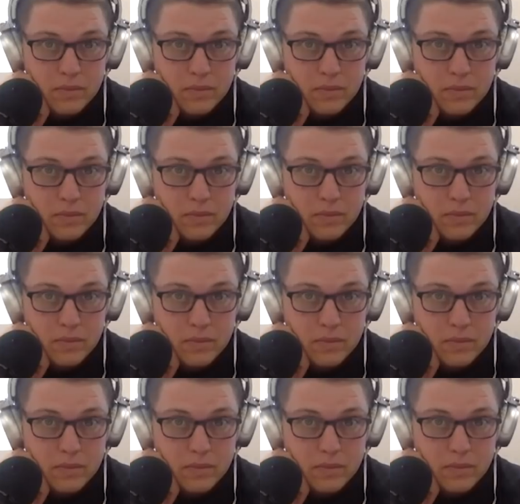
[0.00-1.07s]

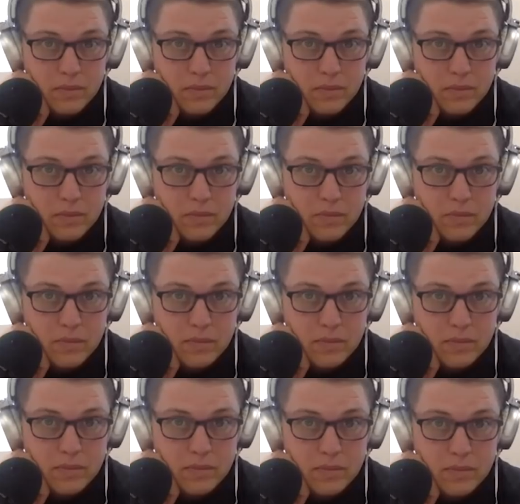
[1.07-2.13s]

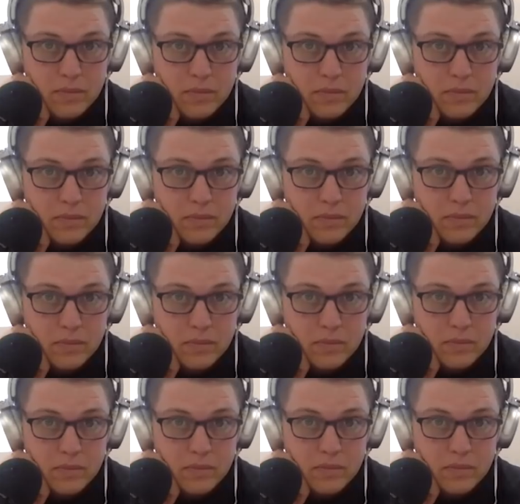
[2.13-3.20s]

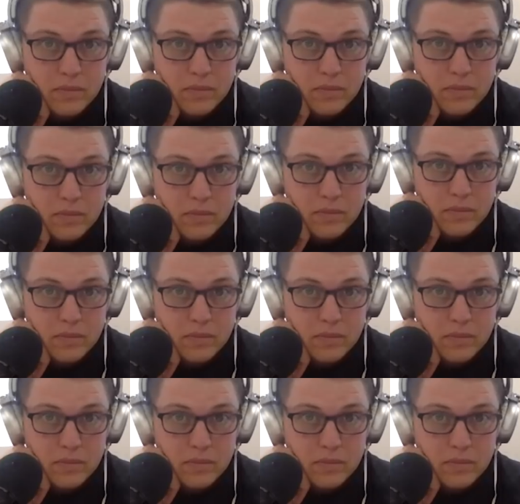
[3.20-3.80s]
[no speech]